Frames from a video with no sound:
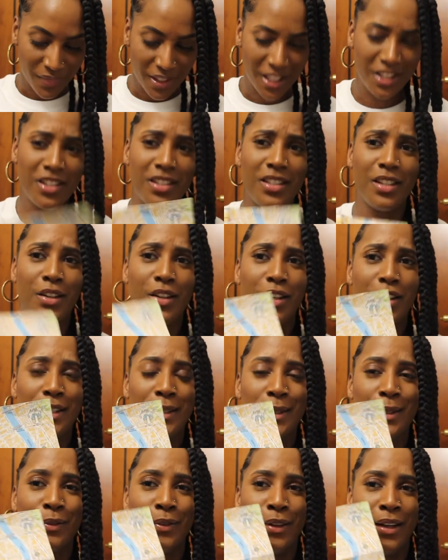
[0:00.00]
it's just a good
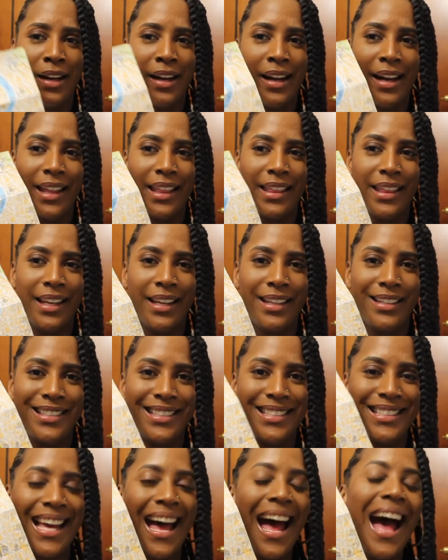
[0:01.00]
souvenir, I think, just to